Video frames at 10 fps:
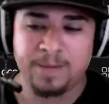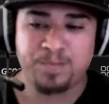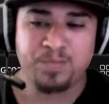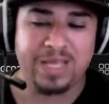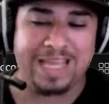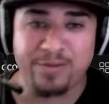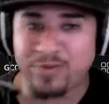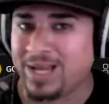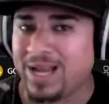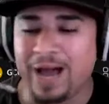
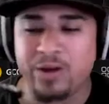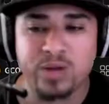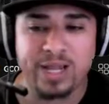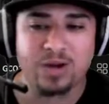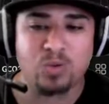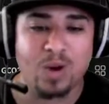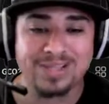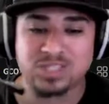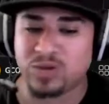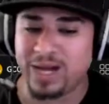Even I don't care what
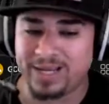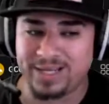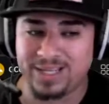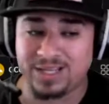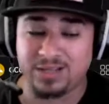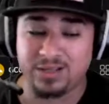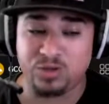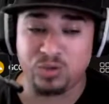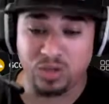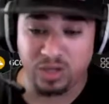strategy
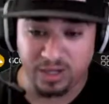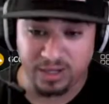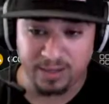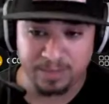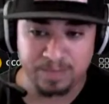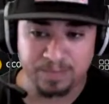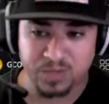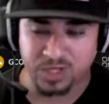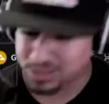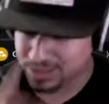you learn,
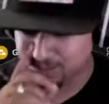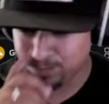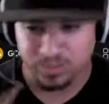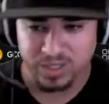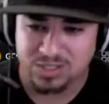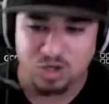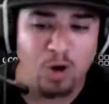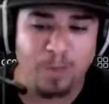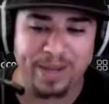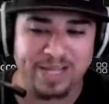because it's all
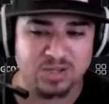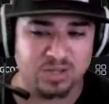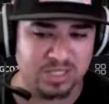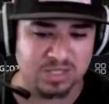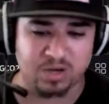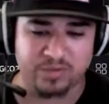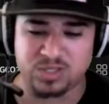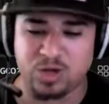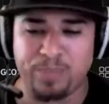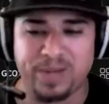based on this stuff. It's
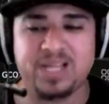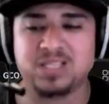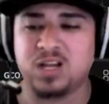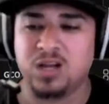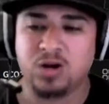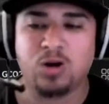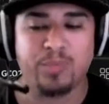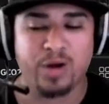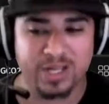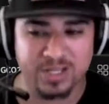all based on
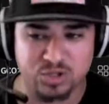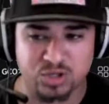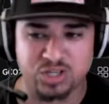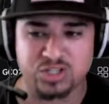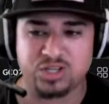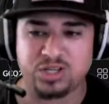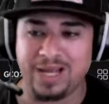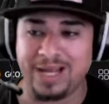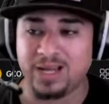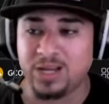market structure,
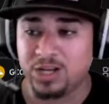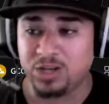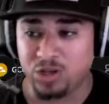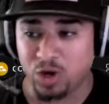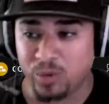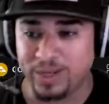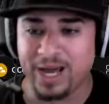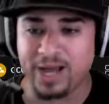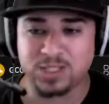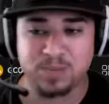like knowing how
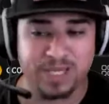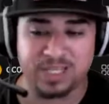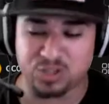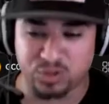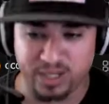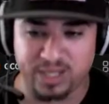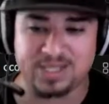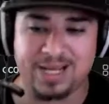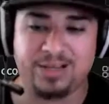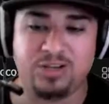to spot the trends,
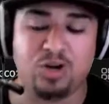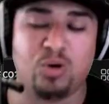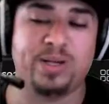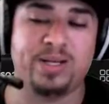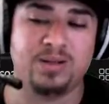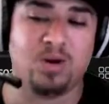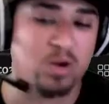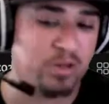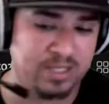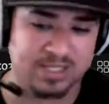like knowing all
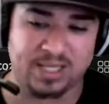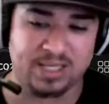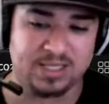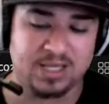of these things.